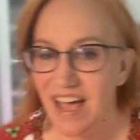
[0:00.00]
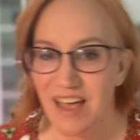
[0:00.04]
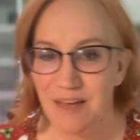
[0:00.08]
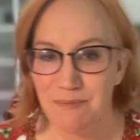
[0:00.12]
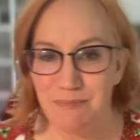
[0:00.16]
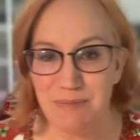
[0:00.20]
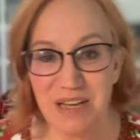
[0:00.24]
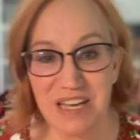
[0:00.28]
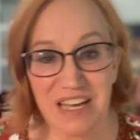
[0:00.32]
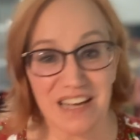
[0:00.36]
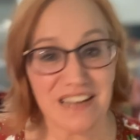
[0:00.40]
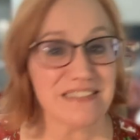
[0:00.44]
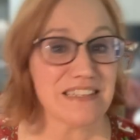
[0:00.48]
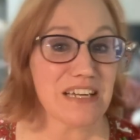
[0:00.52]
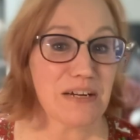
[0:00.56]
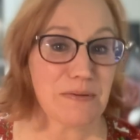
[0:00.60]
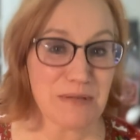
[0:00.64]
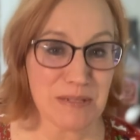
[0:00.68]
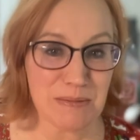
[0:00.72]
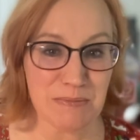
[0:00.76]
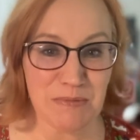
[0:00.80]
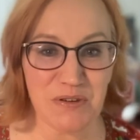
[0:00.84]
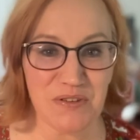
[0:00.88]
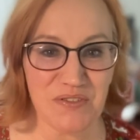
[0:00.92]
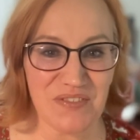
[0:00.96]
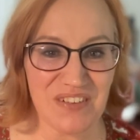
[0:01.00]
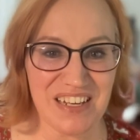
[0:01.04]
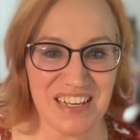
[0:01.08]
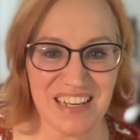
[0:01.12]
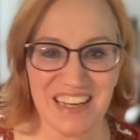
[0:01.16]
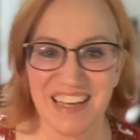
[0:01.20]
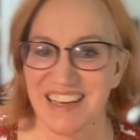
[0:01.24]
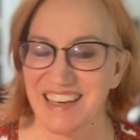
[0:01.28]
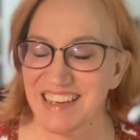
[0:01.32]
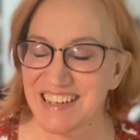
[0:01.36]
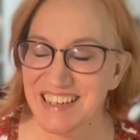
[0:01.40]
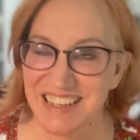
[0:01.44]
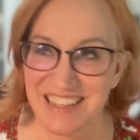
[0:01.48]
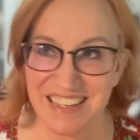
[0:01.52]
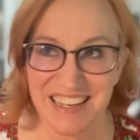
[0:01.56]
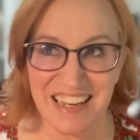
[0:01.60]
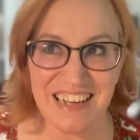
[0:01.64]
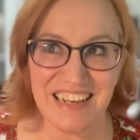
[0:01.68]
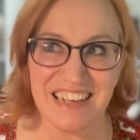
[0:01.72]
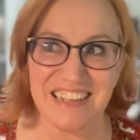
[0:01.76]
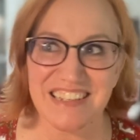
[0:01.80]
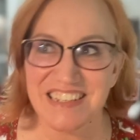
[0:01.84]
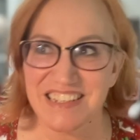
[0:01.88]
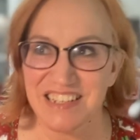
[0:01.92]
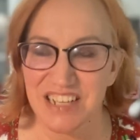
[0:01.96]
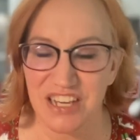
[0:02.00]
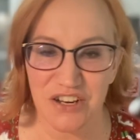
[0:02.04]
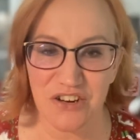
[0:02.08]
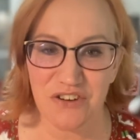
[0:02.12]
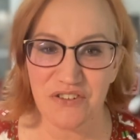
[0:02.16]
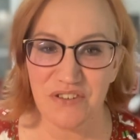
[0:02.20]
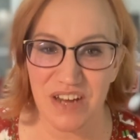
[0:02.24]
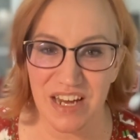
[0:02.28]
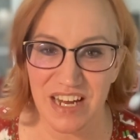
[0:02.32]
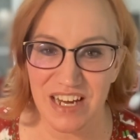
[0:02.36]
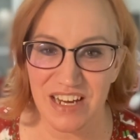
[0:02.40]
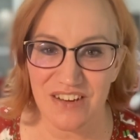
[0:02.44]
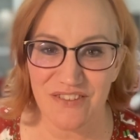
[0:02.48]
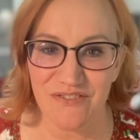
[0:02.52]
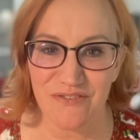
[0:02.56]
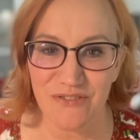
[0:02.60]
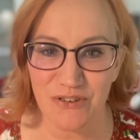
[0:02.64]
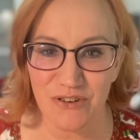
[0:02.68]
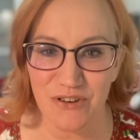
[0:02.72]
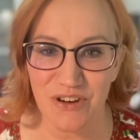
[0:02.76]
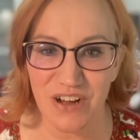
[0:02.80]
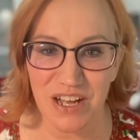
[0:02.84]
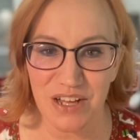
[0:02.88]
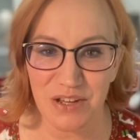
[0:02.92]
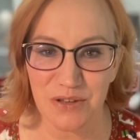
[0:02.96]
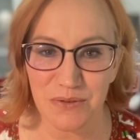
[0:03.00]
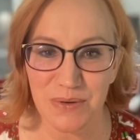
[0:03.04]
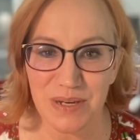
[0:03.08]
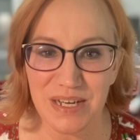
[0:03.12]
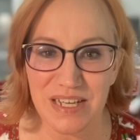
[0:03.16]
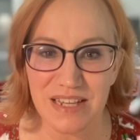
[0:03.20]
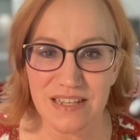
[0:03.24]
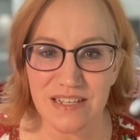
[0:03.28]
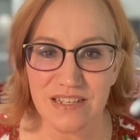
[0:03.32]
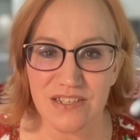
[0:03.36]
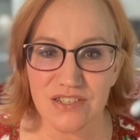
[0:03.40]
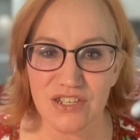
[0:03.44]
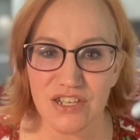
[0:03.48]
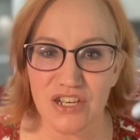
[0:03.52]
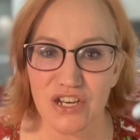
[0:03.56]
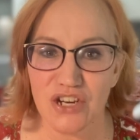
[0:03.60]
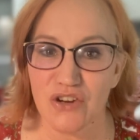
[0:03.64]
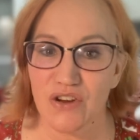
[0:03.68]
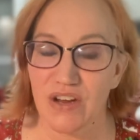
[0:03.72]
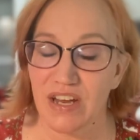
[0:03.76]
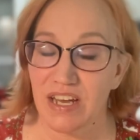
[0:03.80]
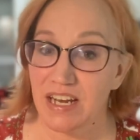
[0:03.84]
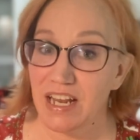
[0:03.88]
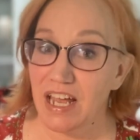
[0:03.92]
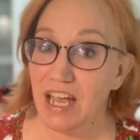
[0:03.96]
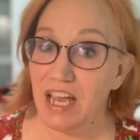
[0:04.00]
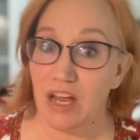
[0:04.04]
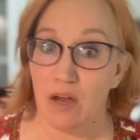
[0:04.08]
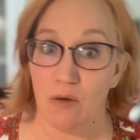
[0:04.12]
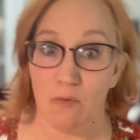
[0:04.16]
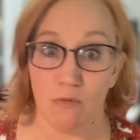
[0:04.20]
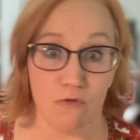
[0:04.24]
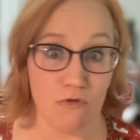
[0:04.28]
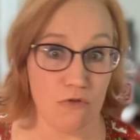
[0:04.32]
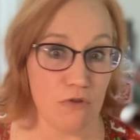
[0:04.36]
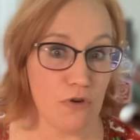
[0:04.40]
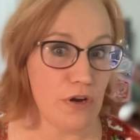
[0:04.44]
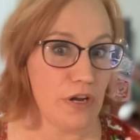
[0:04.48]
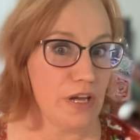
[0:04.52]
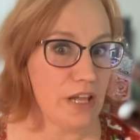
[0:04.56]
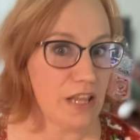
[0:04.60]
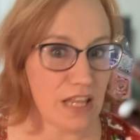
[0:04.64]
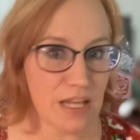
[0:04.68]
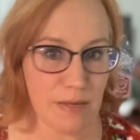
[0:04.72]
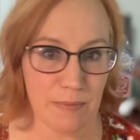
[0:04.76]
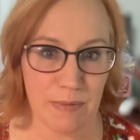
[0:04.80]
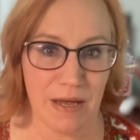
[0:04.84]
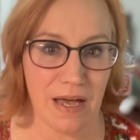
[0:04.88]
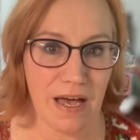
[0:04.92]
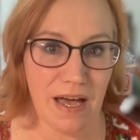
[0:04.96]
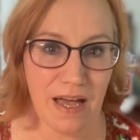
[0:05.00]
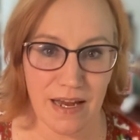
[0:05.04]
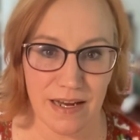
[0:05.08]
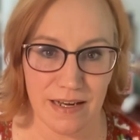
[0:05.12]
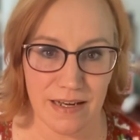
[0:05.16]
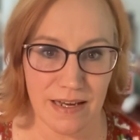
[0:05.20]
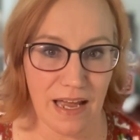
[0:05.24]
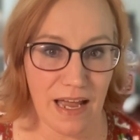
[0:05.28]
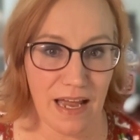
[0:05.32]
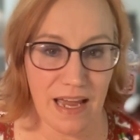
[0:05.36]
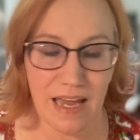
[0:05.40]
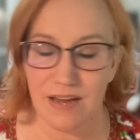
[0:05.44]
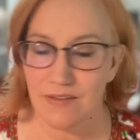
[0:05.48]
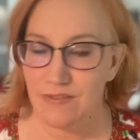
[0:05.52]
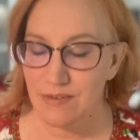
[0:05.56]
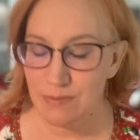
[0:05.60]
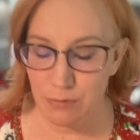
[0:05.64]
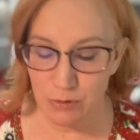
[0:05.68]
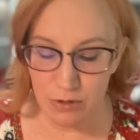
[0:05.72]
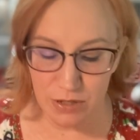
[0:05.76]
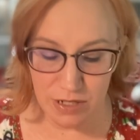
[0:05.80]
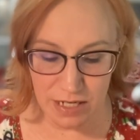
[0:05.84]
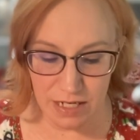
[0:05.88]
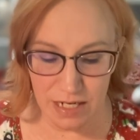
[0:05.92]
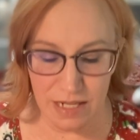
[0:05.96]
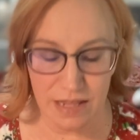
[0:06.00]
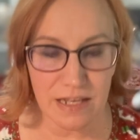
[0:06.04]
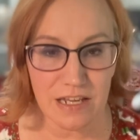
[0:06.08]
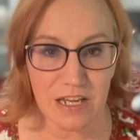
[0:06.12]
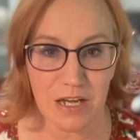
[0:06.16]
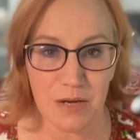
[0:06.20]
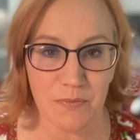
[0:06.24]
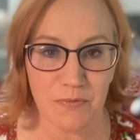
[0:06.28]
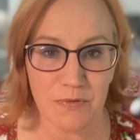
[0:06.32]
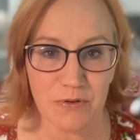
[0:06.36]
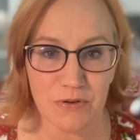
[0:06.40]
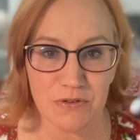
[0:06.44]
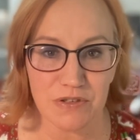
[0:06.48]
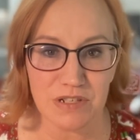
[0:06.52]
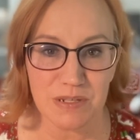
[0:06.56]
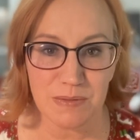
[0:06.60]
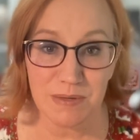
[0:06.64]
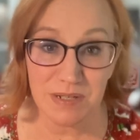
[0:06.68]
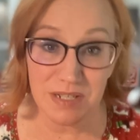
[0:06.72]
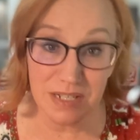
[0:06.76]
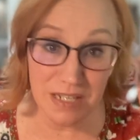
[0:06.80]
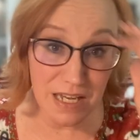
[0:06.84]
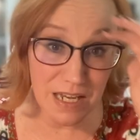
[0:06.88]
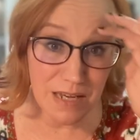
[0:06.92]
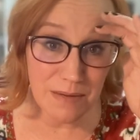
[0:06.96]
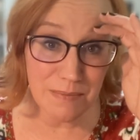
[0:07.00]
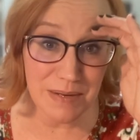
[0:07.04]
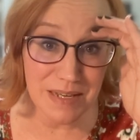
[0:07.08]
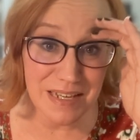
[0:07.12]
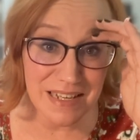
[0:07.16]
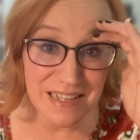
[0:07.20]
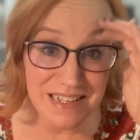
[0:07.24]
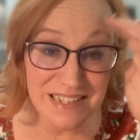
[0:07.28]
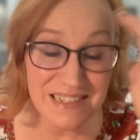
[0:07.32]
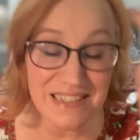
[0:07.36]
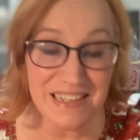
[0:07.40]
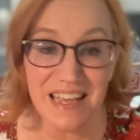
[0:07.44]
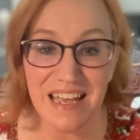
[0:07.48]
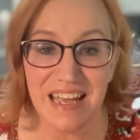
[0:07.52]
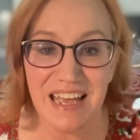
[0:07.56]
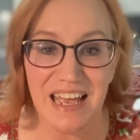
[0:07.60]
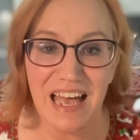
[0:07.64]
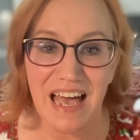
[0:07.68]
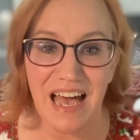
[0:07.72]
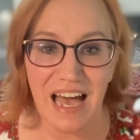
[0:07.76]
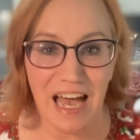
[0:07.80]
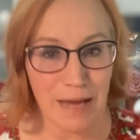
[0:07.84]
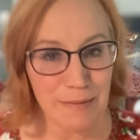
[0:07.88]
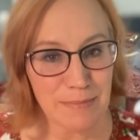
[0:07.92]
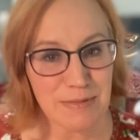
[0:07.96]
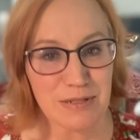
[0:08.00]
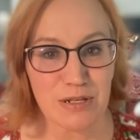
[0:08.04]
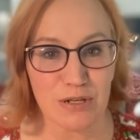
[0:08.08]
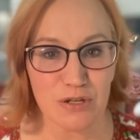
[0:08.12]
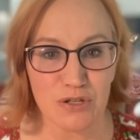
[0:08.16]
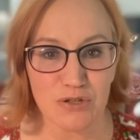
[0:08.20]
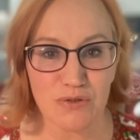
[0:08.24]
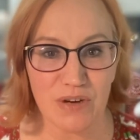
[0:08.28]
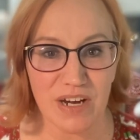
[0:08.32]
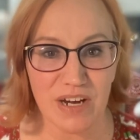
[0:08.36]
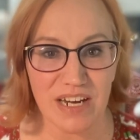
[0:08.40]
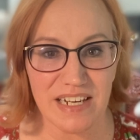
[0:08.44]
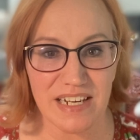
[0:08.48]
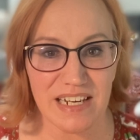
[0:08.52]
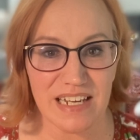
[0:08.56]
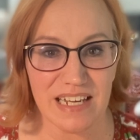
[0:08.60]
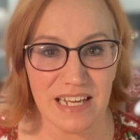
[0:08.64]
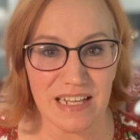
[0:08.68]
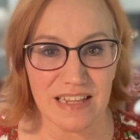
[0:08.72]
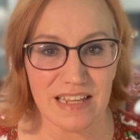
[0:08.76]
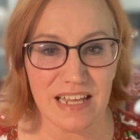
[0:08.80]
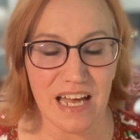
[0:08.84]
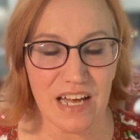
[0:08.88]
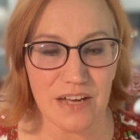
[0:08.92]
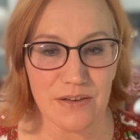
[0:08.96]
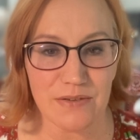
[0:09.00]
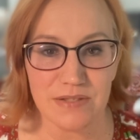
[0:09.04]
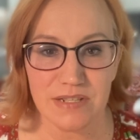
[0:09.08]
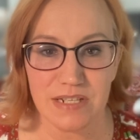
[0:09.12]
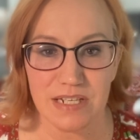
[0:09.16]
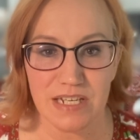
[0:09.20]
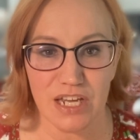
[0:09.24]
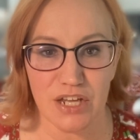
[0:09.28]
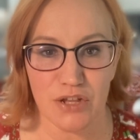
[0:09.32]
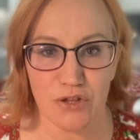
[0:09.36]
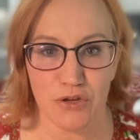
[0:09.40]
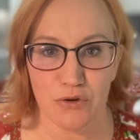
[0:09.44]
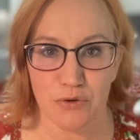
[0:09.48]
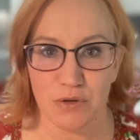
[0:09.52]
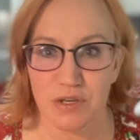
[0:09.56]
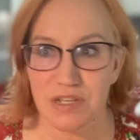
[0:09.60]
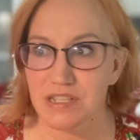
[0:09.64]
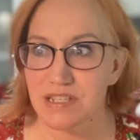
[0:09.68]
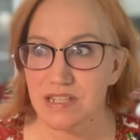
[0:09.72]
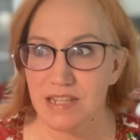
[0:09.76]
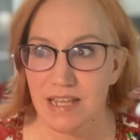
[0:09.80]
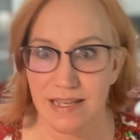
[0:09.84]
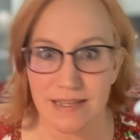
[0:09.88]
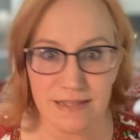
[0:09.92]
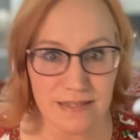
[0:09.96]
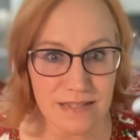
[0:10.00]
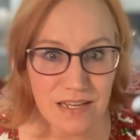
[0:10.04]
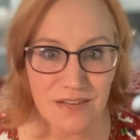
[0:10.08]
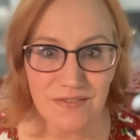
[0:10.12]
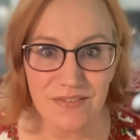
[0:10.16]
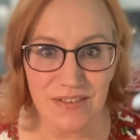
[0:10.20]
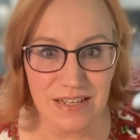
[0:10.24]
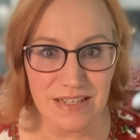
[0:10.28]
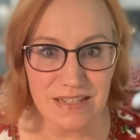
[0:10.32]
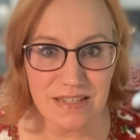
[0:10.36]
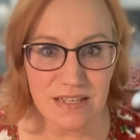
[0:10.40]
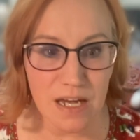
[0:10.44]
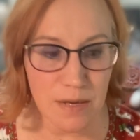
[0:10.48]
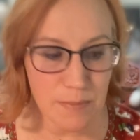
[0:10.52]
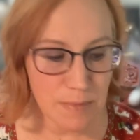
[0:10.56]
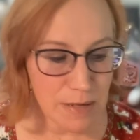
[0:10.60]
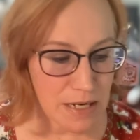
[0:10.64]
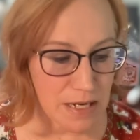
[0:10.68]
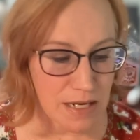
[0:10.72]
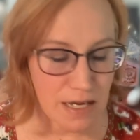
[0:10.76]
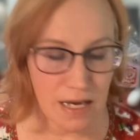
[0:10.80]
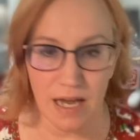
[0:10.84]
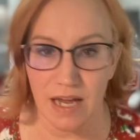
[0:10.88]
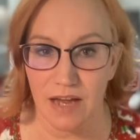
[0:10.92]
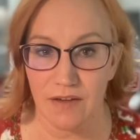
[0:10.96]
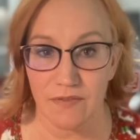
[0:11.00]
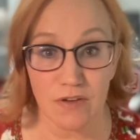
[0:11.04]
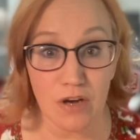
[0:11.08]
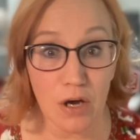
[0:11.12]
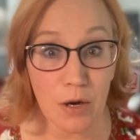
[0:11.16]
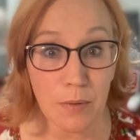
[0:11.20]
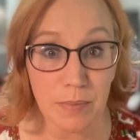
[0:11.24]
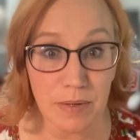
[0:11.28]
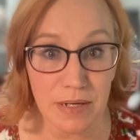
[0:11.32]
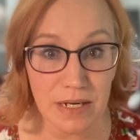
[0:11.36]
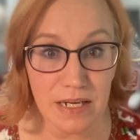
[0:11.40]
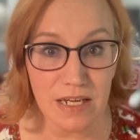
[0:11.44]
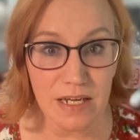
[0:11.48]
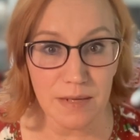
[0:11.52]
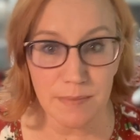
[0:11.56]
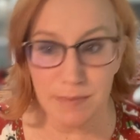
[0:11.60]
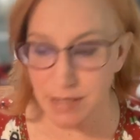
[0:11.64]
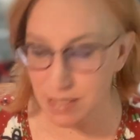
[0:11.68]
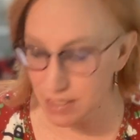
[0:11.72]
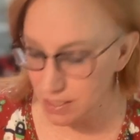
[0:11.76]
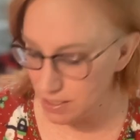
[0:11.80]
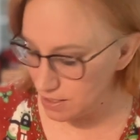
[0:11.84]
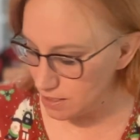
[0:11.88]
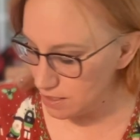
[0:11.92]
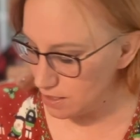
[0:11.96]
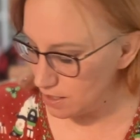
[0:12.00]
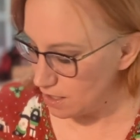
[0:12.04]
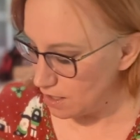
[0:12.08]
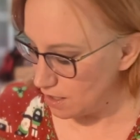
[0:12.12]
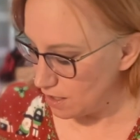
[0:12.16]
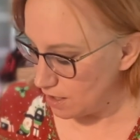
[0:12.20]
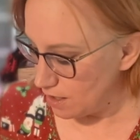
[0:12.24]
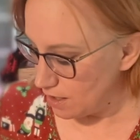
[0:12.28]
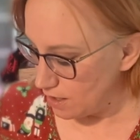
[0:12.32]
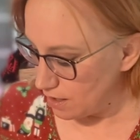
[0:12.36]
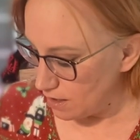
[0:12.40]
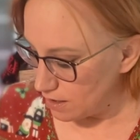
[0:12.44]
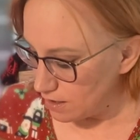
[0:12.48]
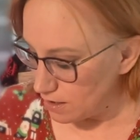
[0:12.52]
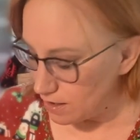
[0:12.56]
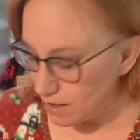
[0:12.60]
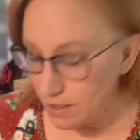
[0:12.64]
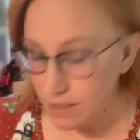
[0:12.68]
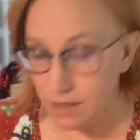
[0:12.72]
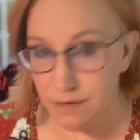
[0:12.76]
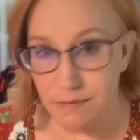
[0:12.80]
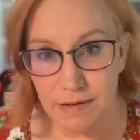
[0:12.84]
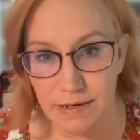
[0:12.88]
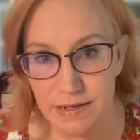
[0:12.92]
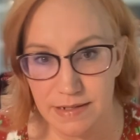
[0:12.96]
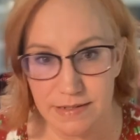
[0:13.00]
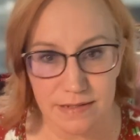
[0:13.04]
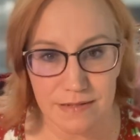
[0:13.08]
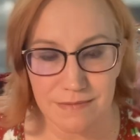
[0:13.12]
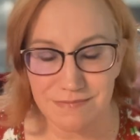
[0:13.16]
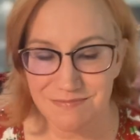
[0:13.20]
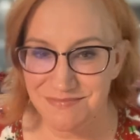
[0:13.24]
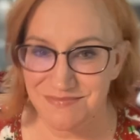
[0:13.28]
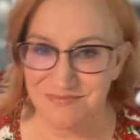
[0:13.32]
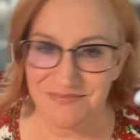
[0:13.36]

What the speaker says: Because I was moving, I did not get to decorate for Halloween this year, and I am really behind. I haven't put anything up for Christmas yet, because I'm still trying to get the house together, because Thanksgiving's coming. I have company coming in. Anyways.